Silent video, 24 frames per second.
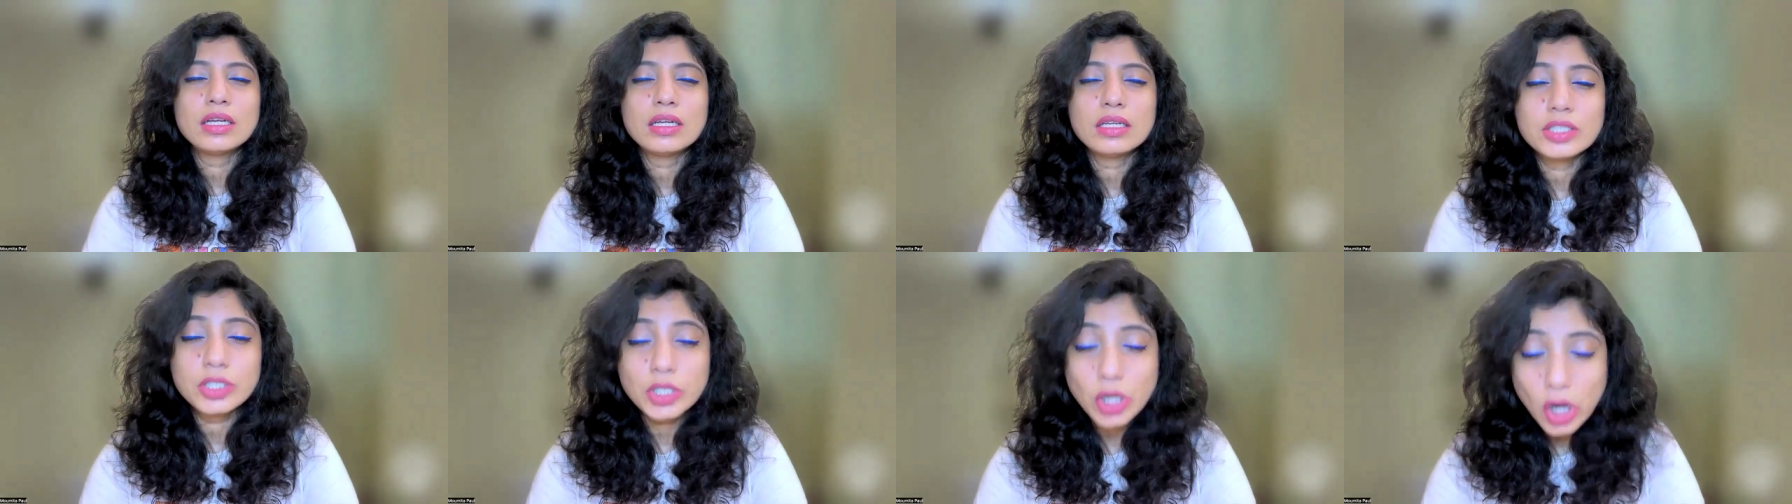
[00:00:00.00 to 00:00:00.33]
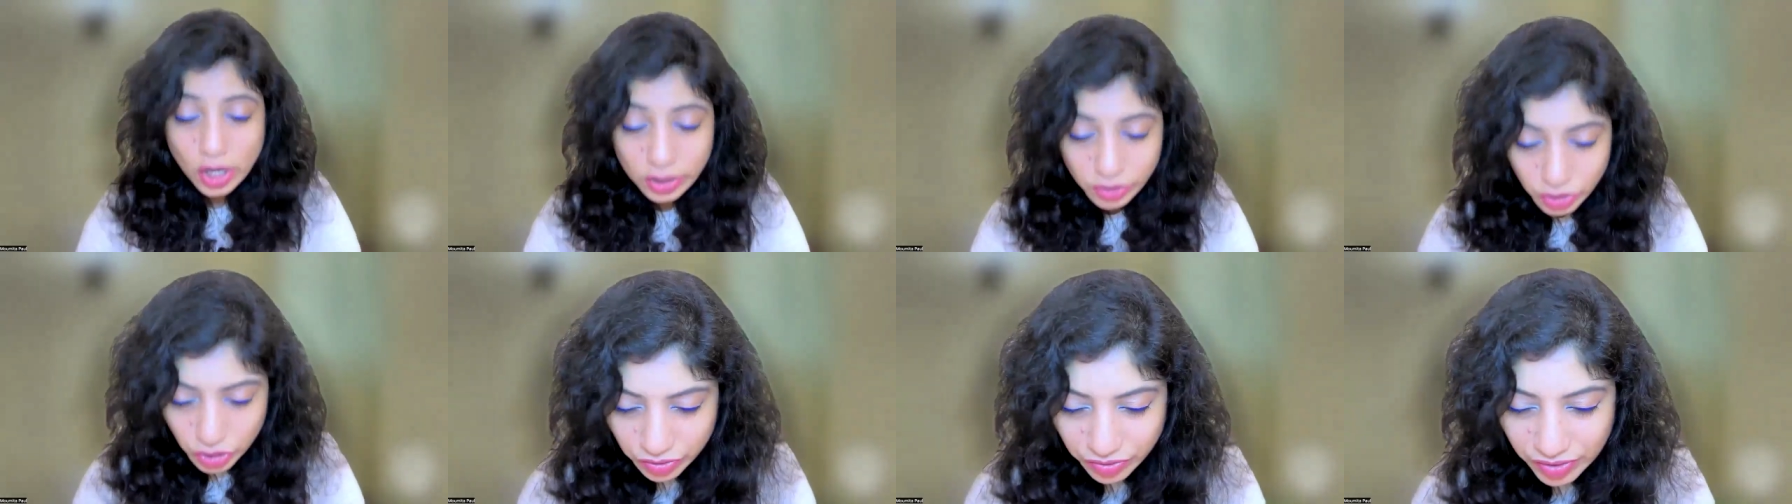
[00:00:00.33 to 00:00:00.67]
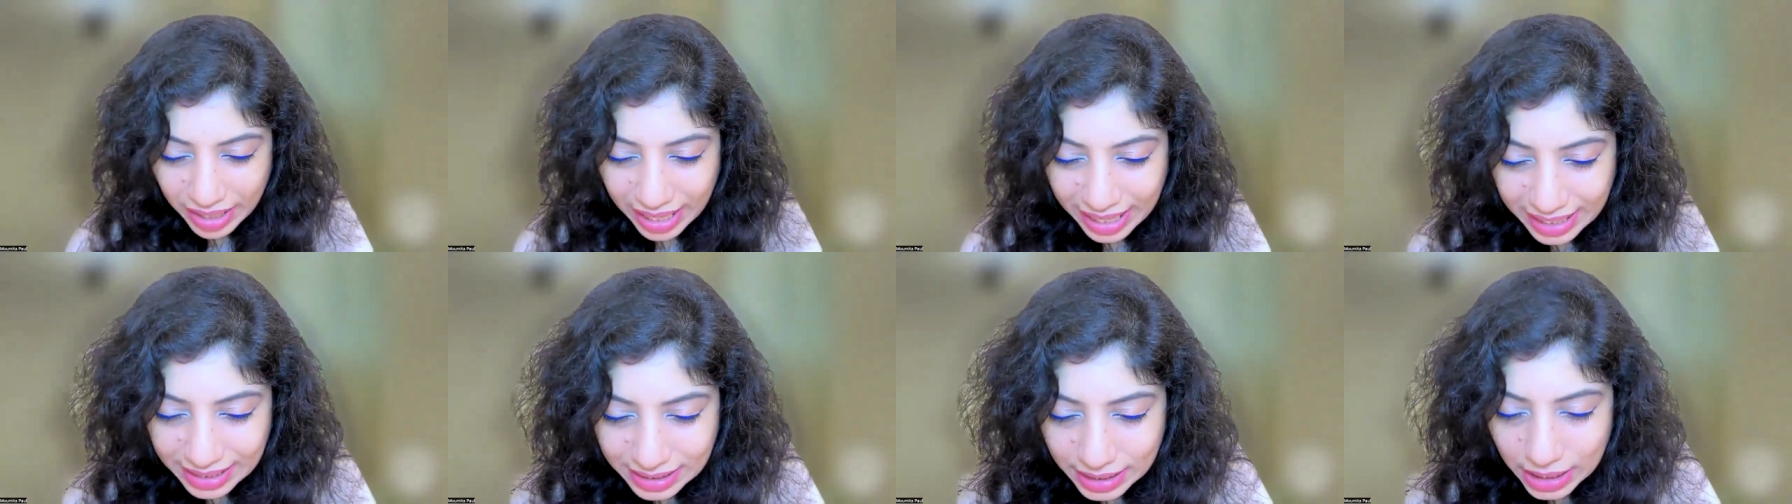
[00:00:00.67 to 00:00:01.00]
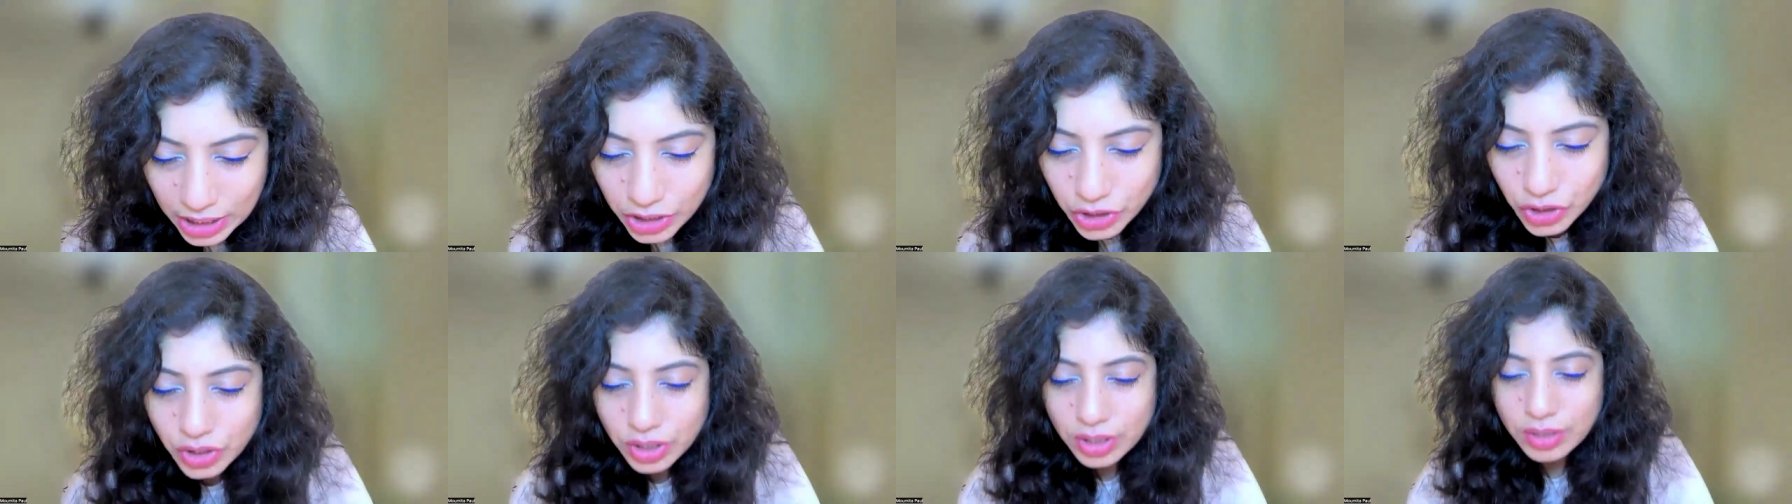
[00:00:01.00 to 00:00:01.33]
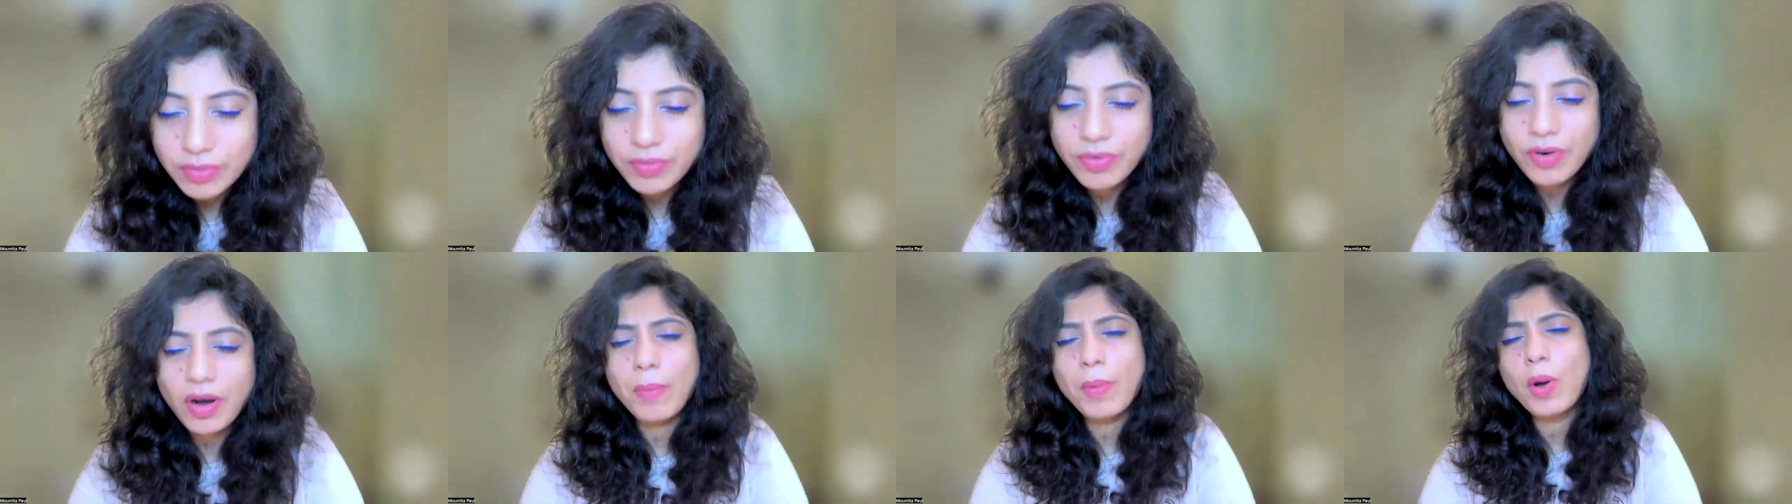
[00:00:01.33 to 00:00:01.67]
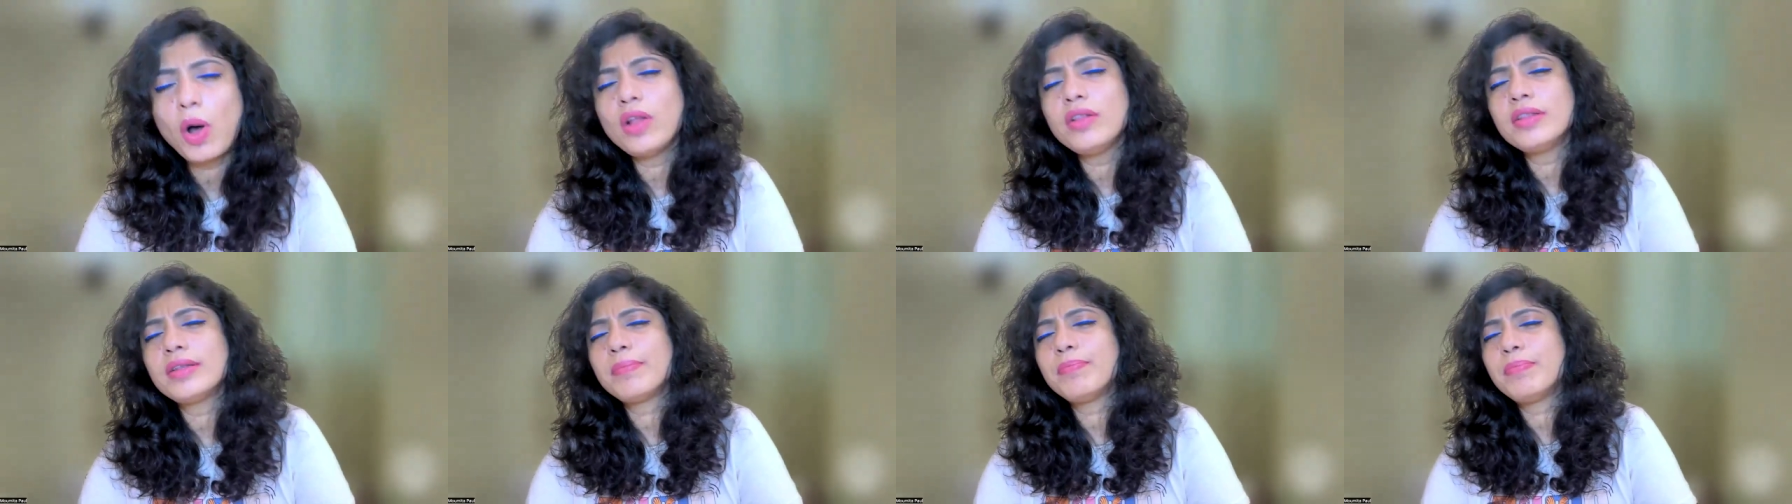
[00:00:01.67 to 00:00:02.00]
your civilization from
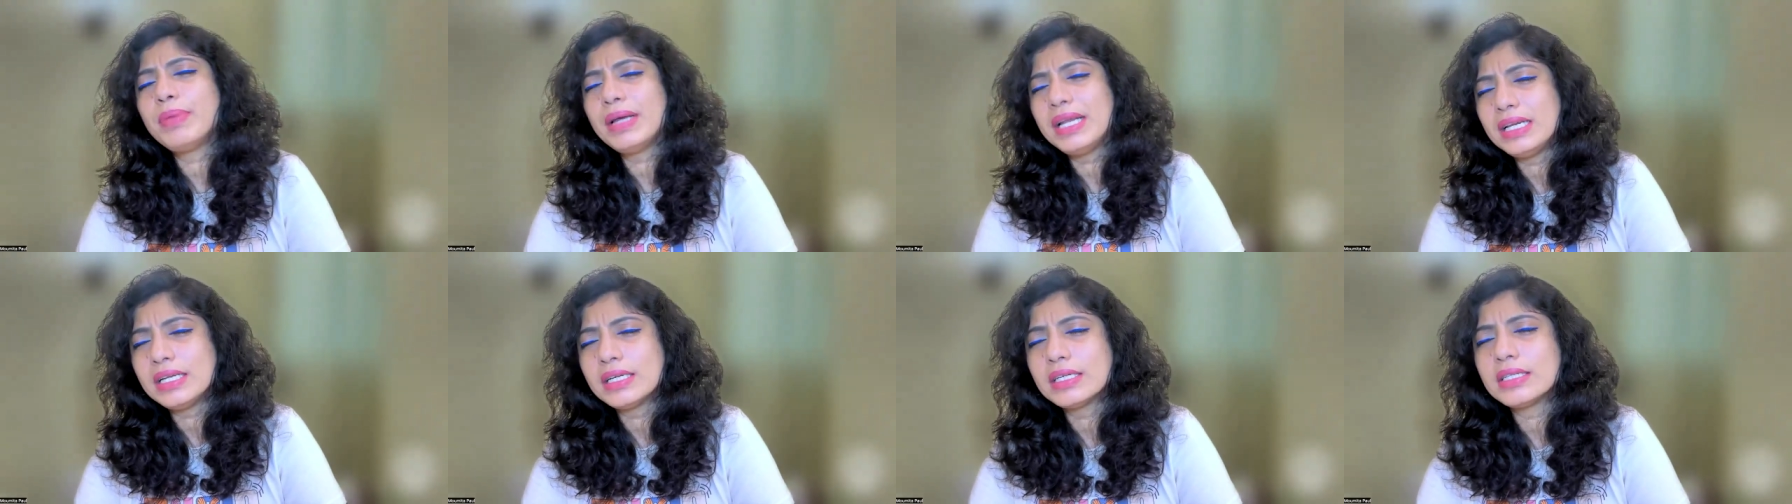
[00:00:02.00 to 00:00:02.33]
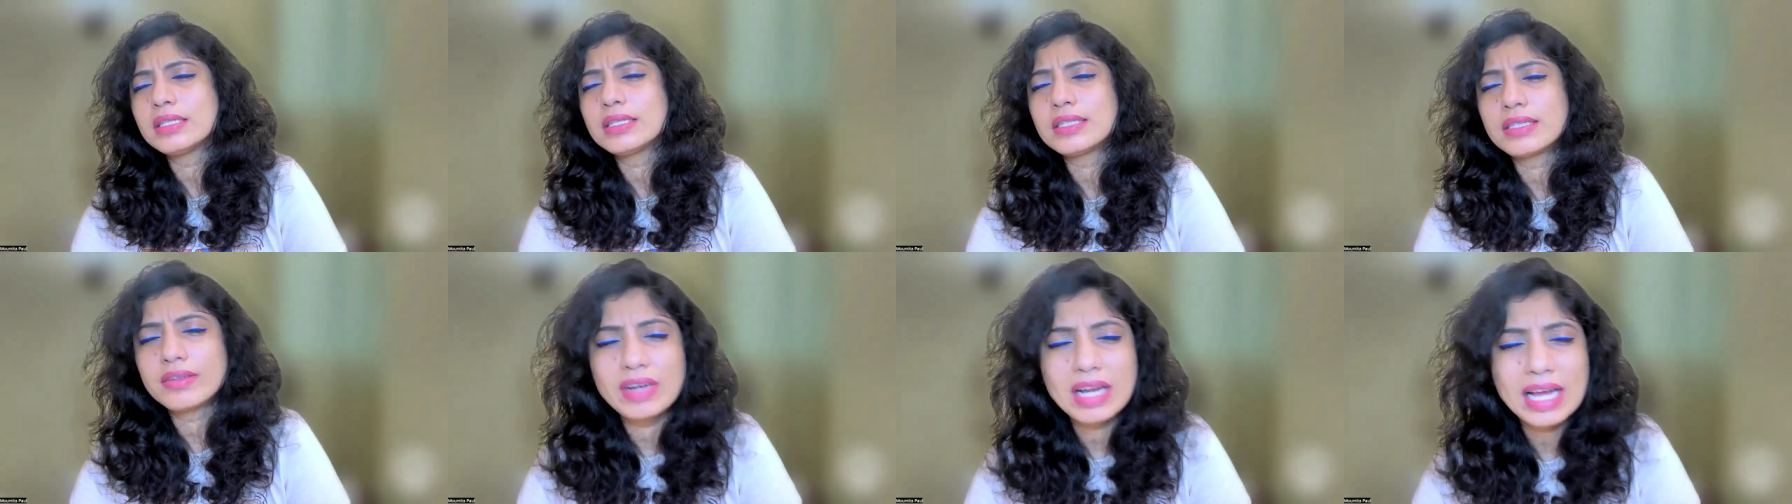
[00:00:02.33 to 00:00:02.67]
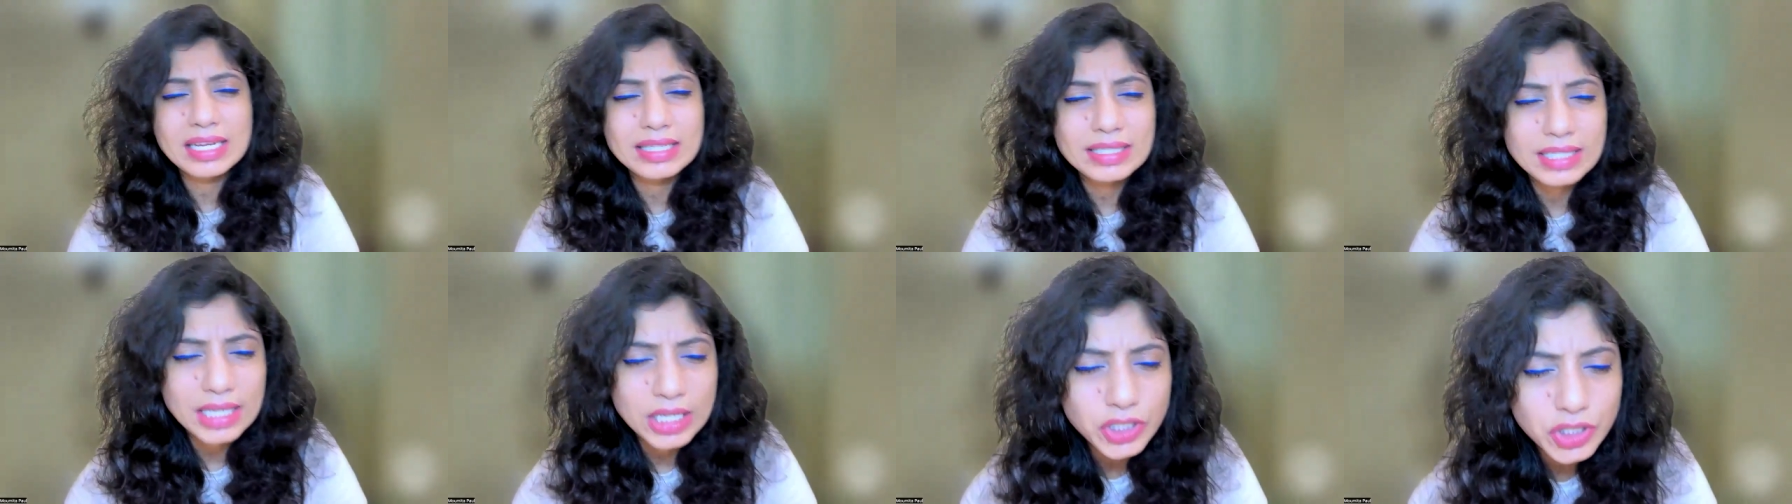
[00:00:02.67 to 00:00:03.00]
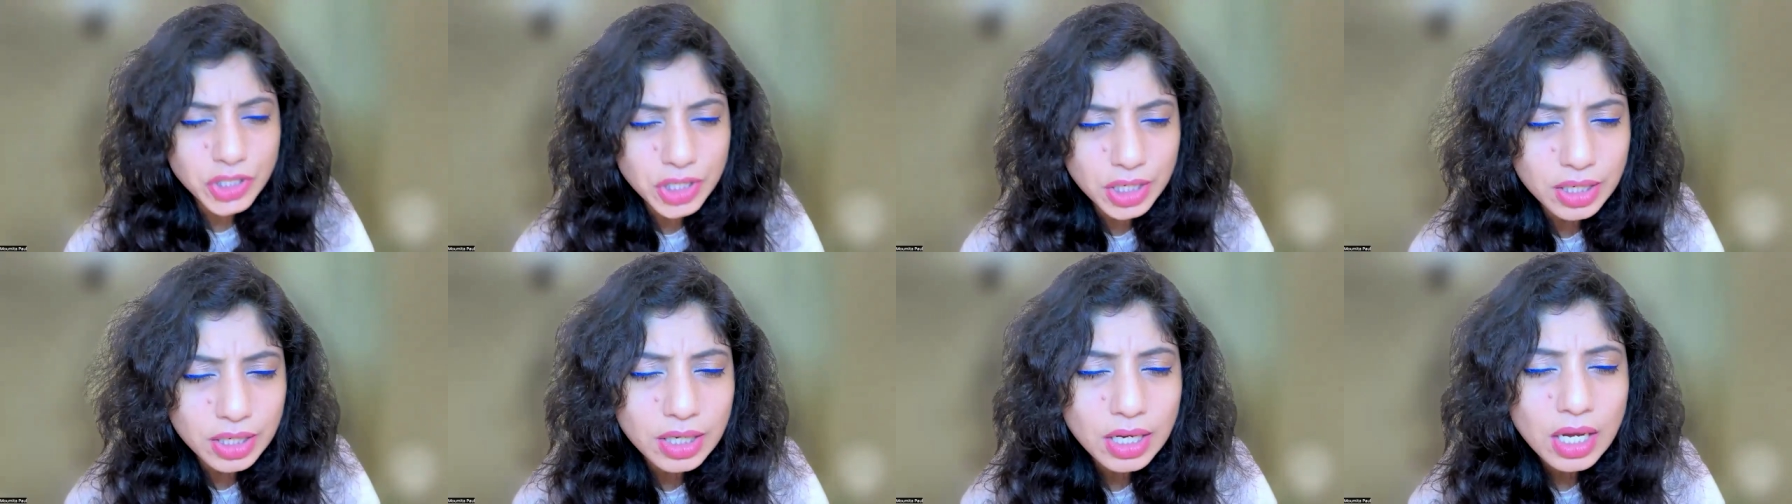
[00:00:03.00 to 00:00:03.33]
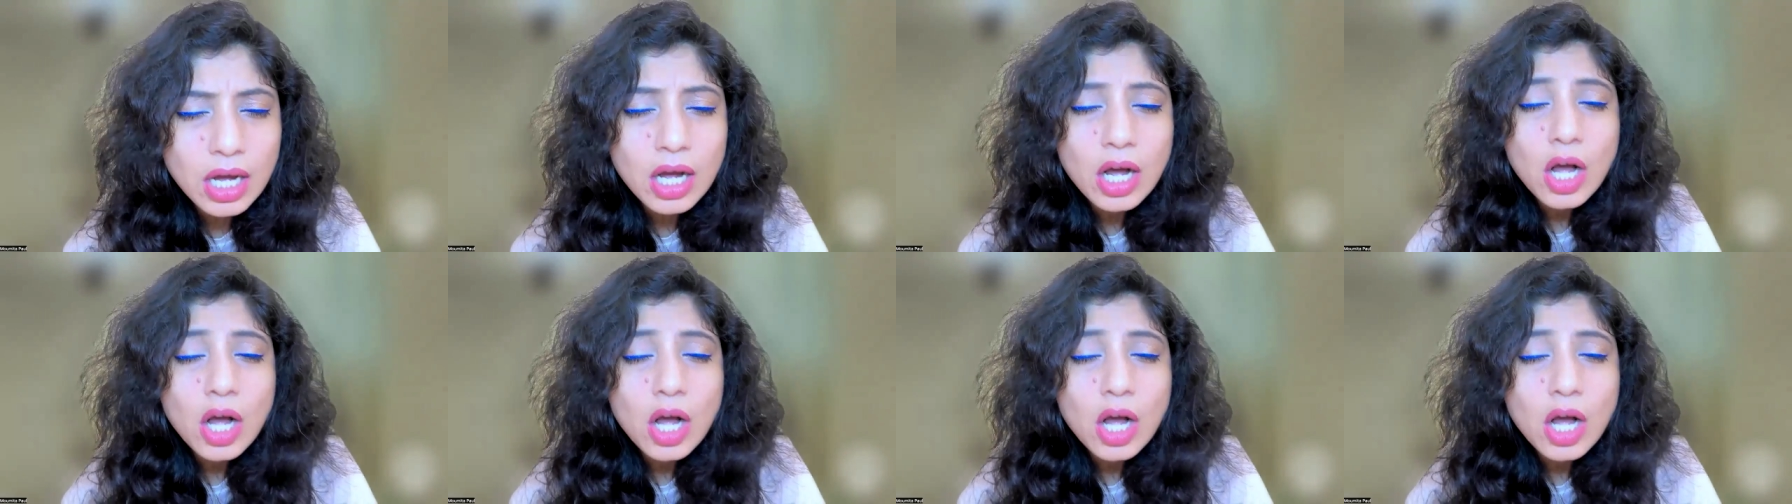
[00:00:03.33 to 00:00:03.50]
all the billion civilization,